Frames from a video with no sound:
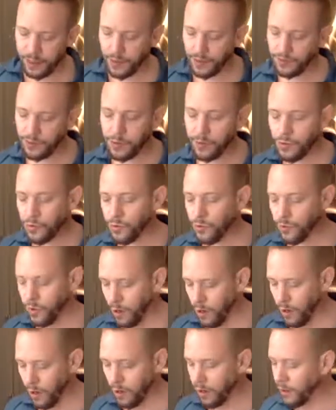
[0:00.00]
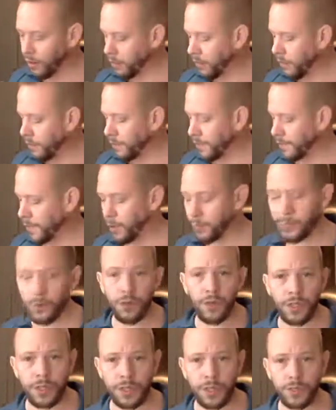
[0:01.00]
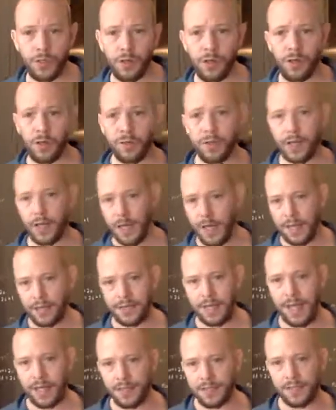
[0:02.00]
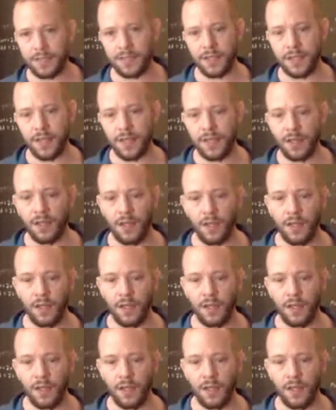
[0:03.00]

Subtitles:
if you are approaching a target that has axes in it,